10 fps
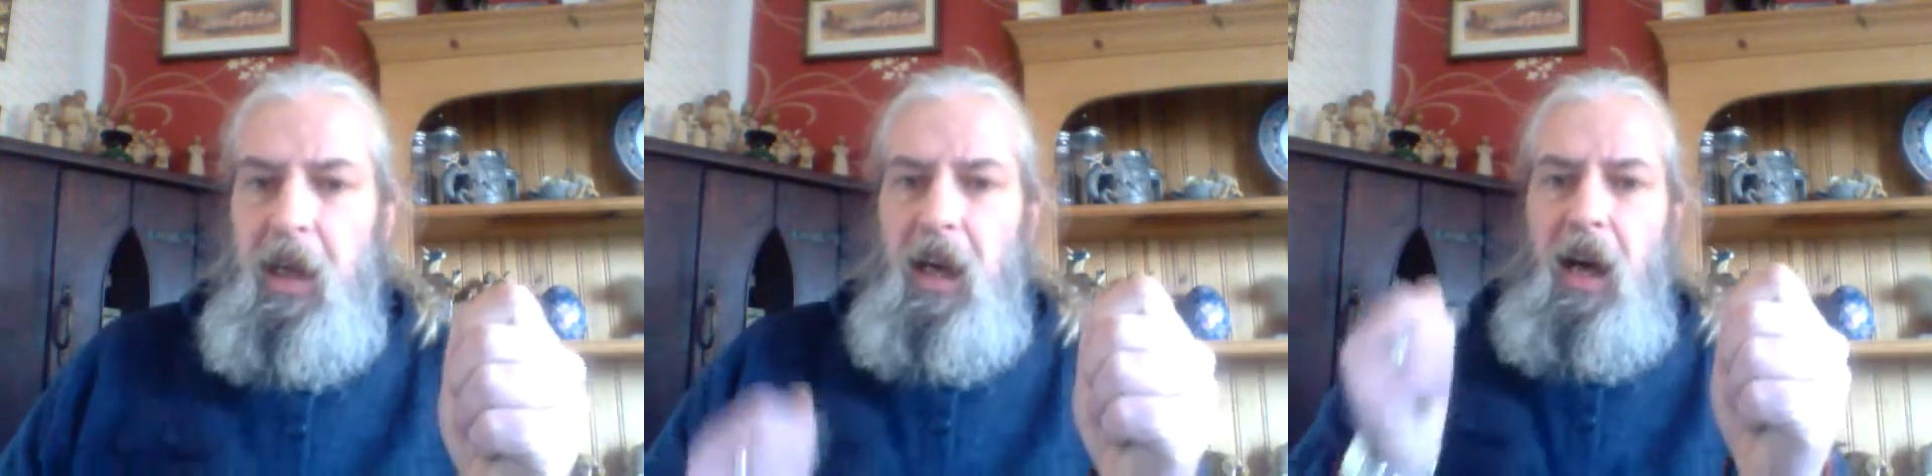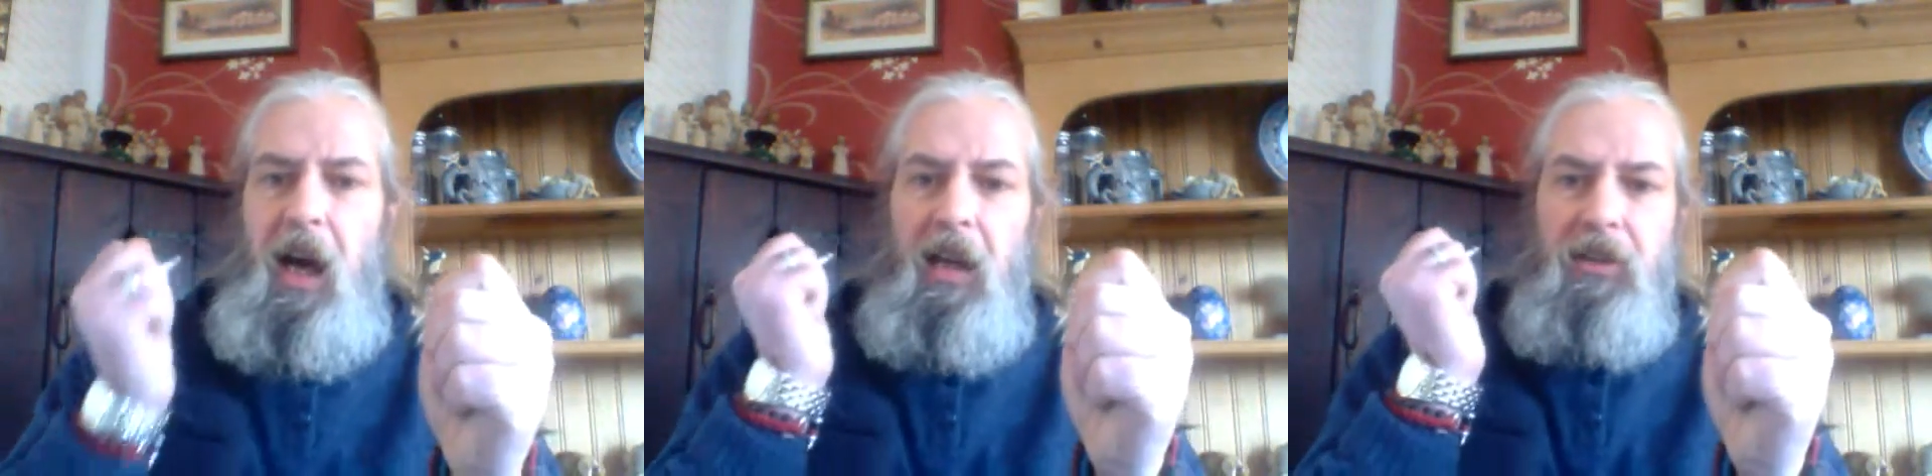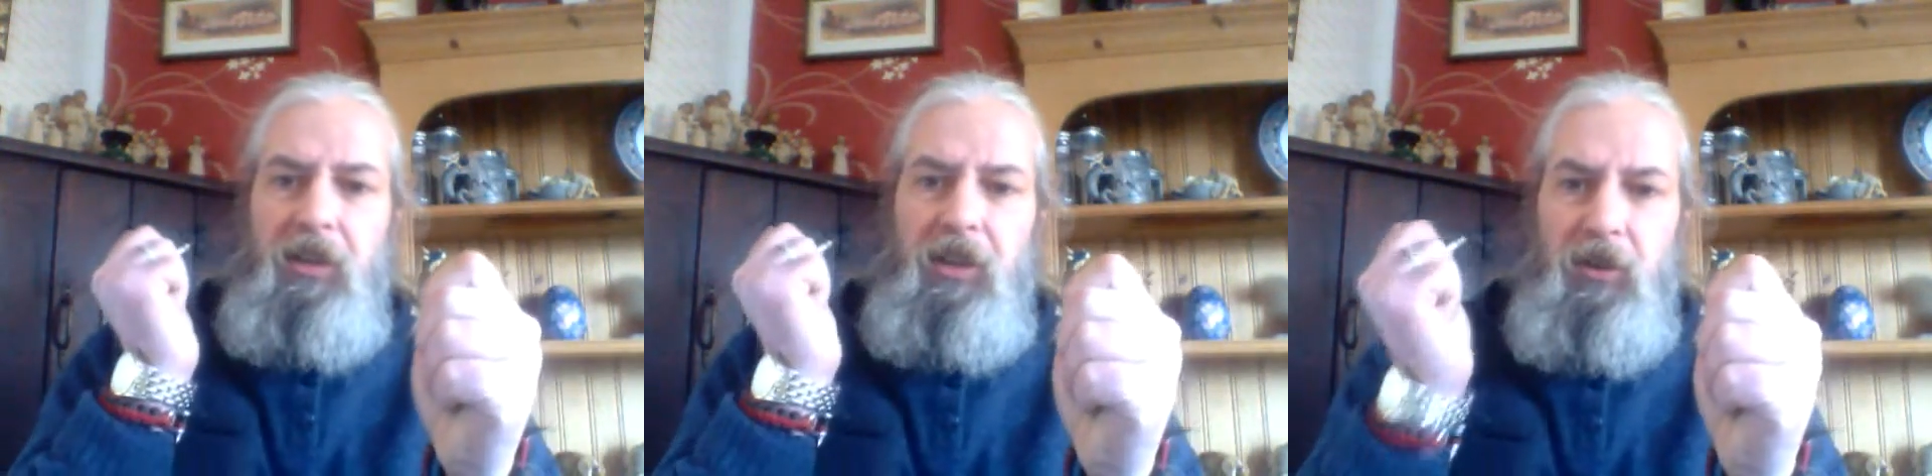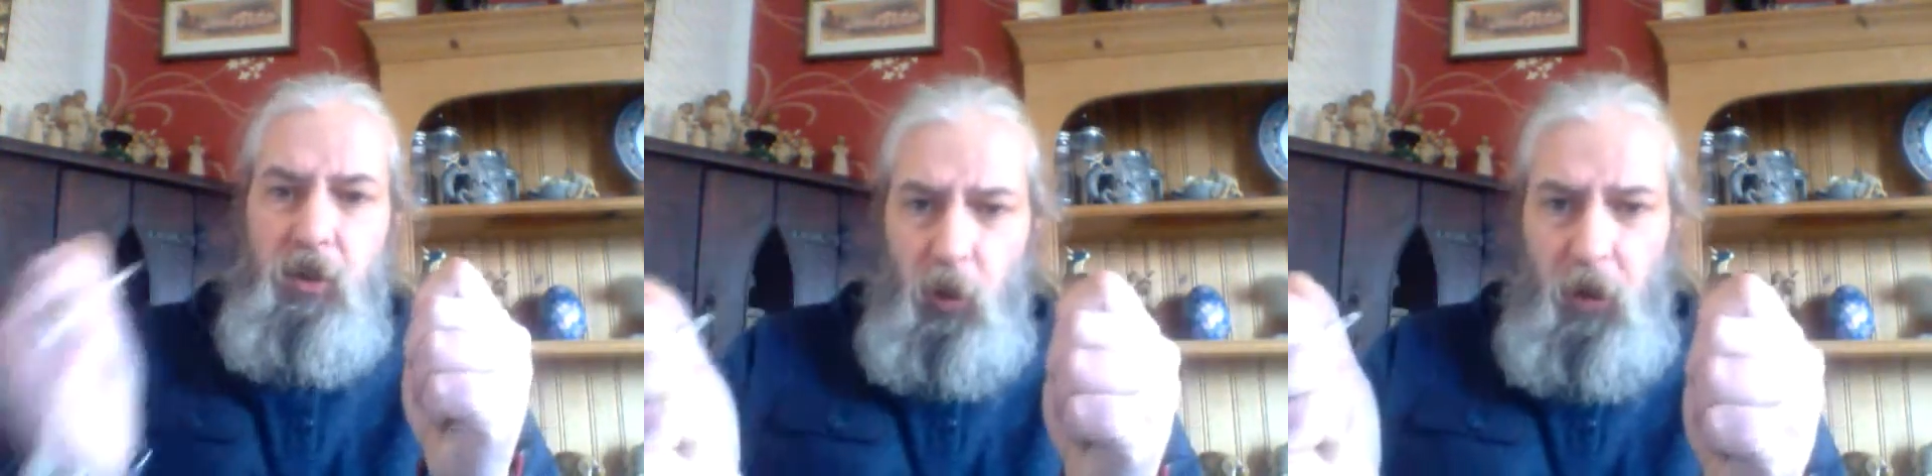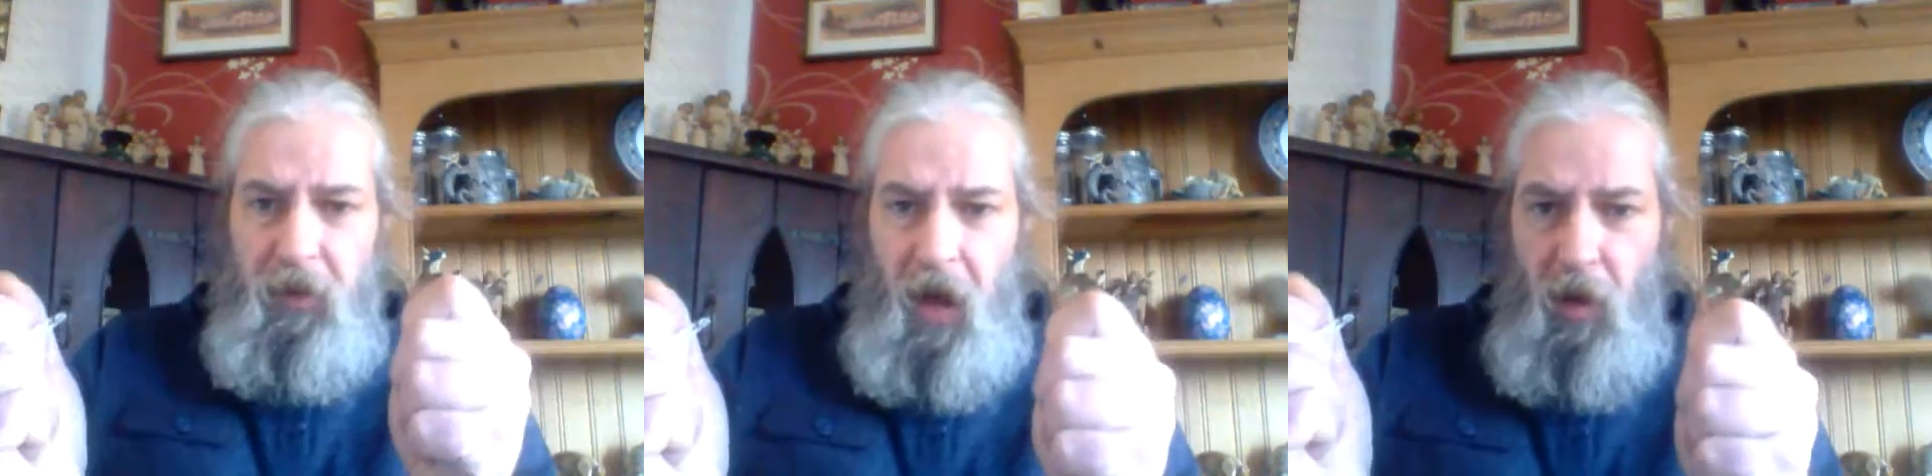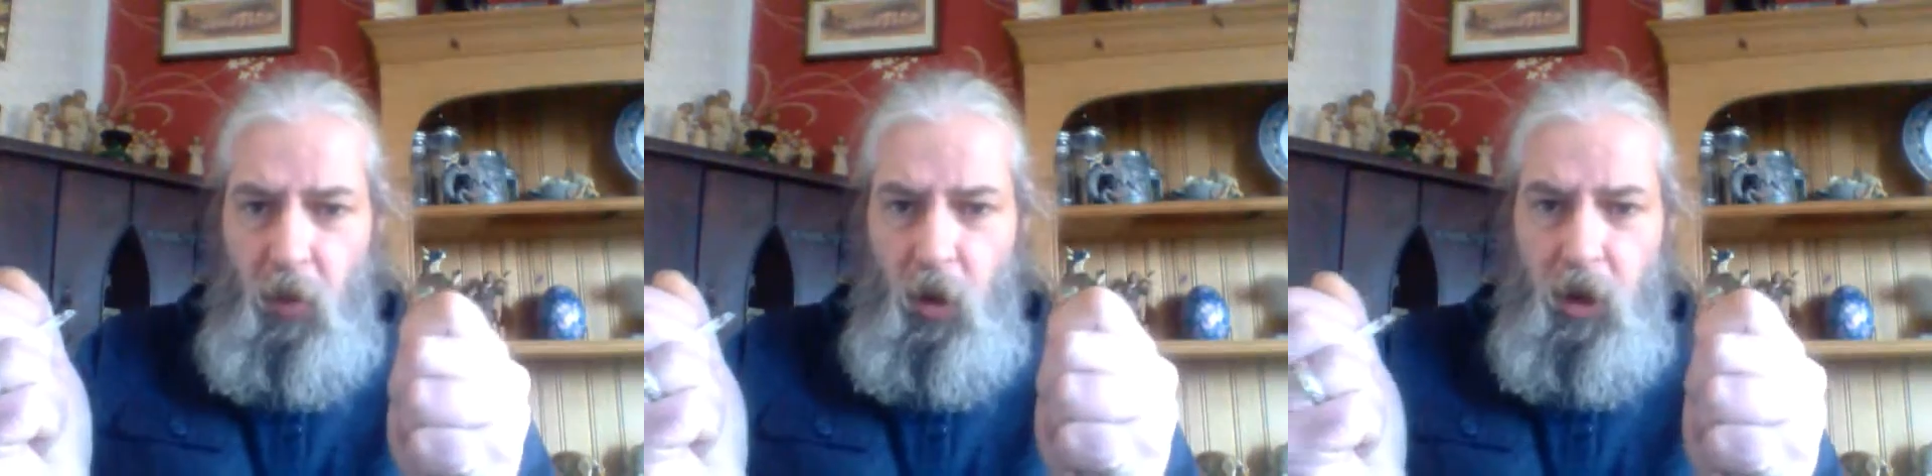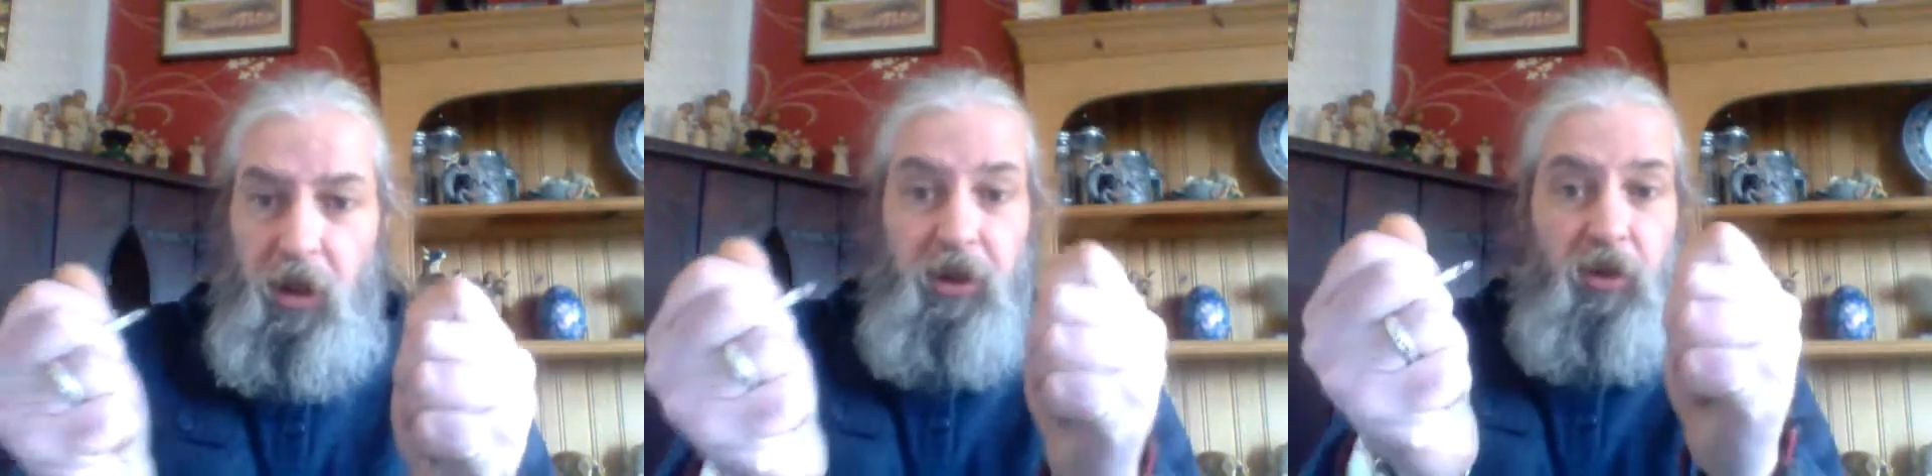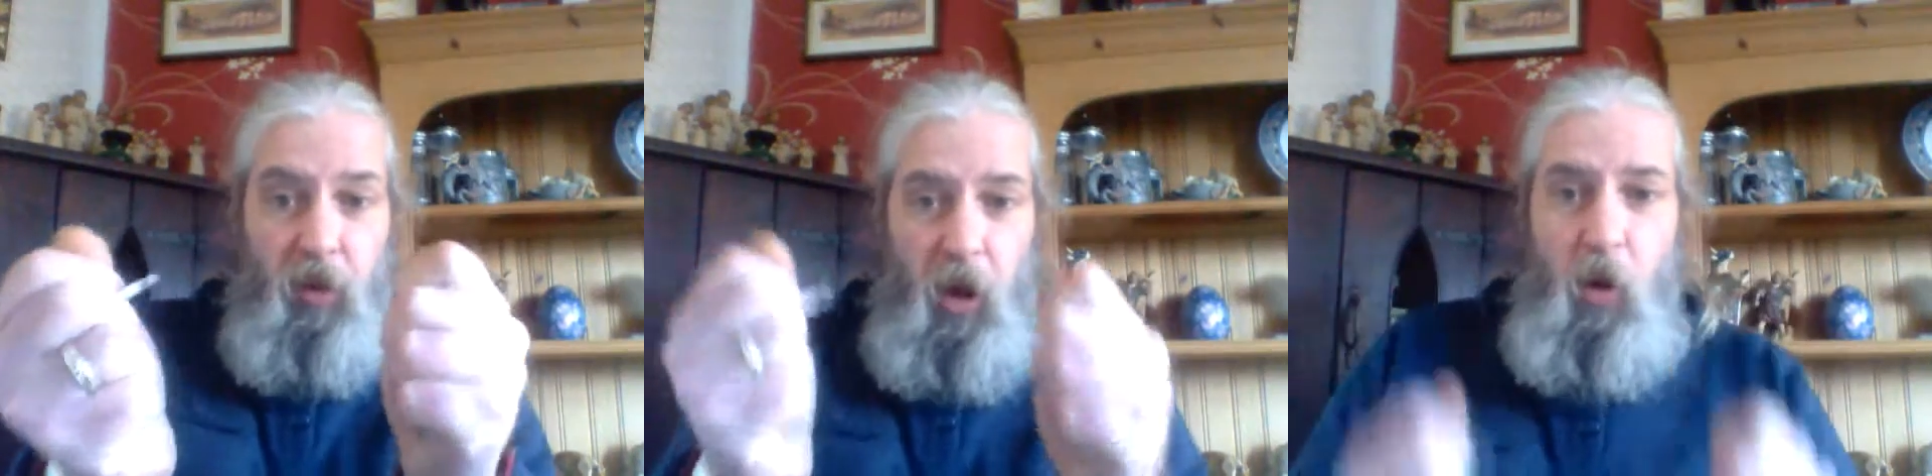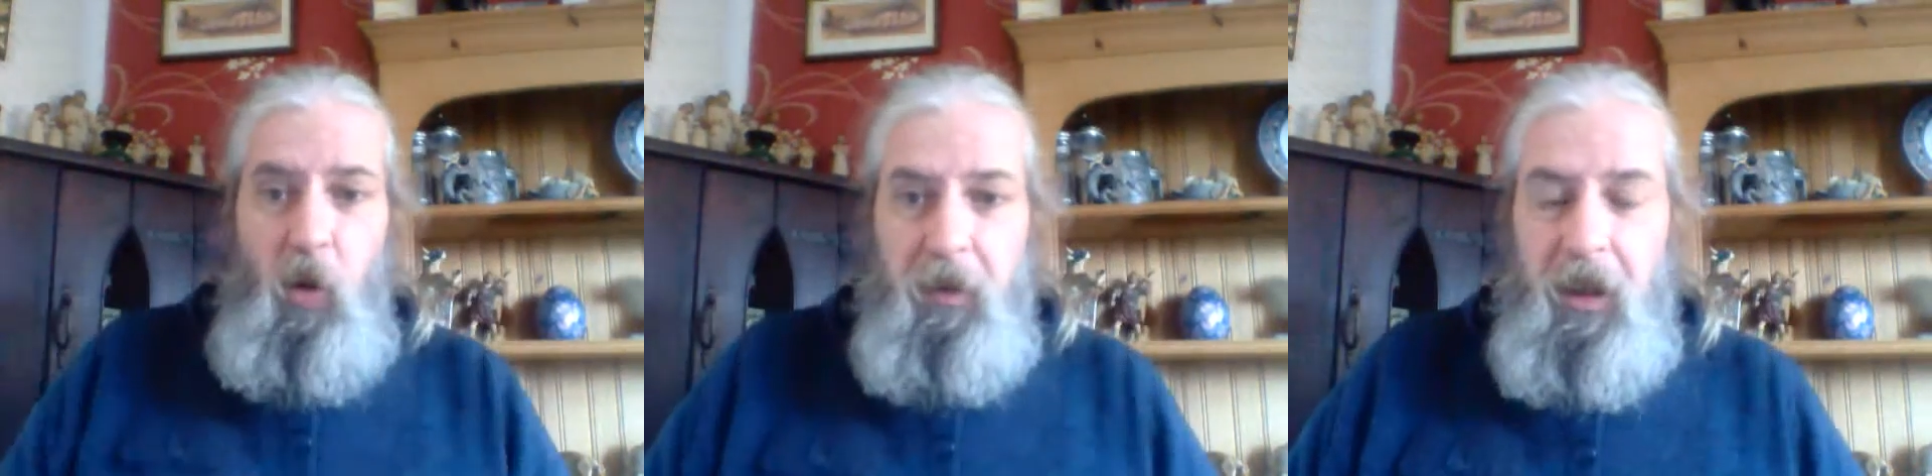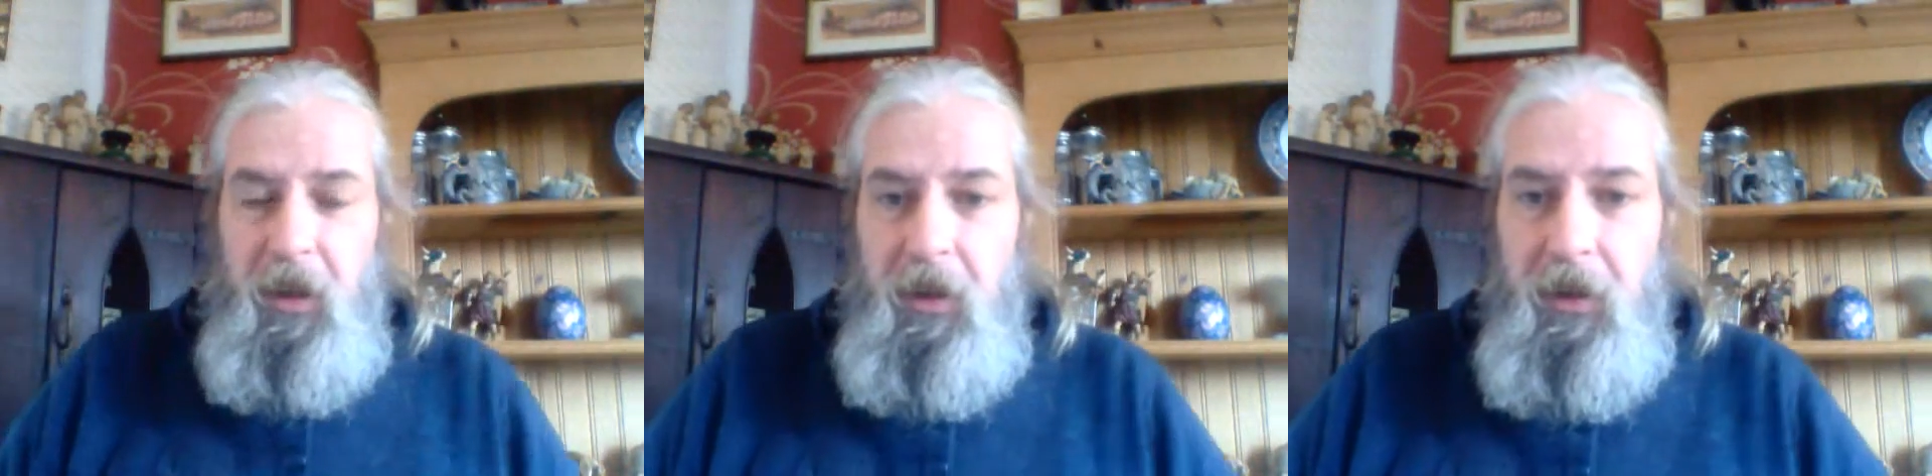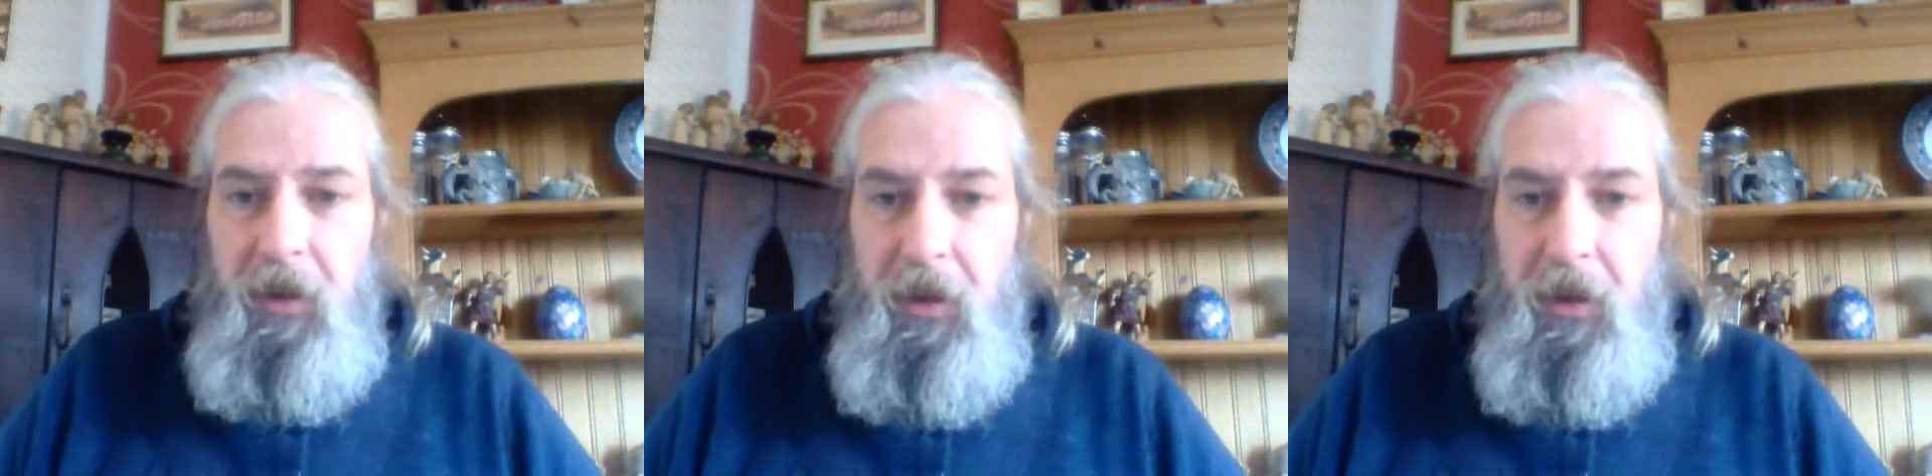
It hands control of that water straight over